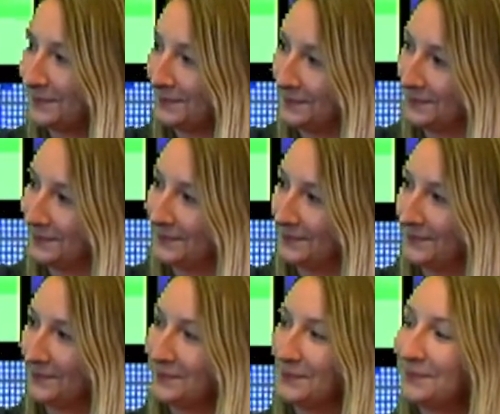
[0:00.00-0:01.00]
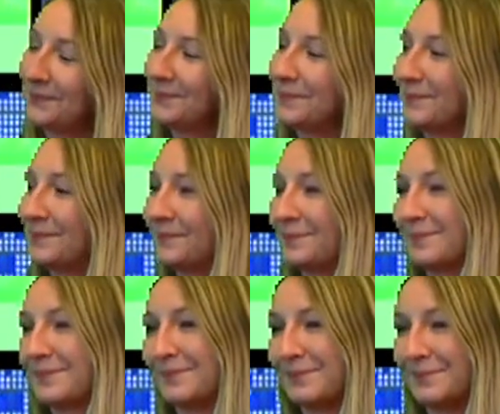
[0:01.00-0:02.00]

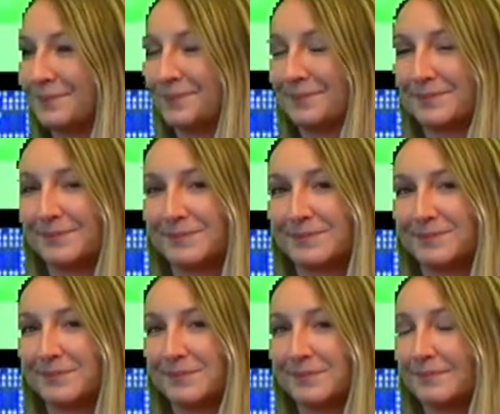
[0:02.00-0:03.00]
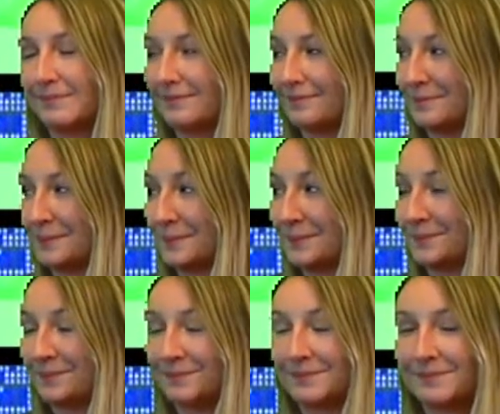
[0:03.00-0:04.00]

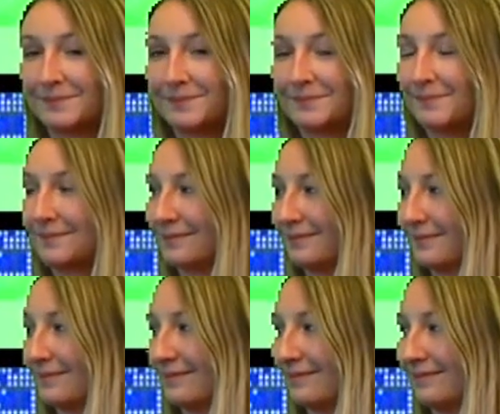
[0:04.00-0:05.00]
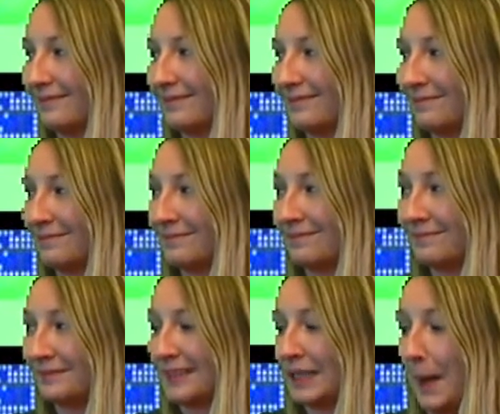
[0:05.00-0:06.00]

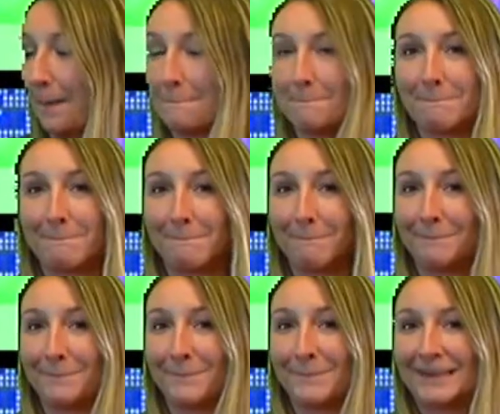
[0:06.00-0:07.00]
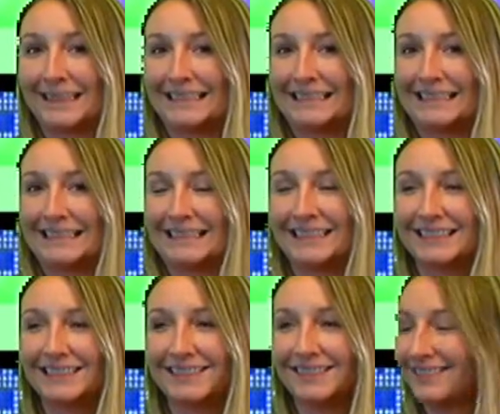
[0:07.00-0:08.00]
[no speech]